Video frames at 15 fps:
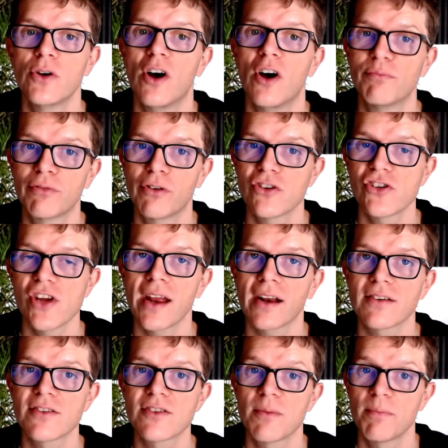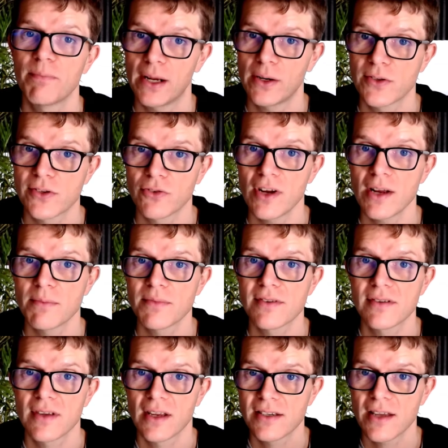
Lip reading: of projects, build scripts,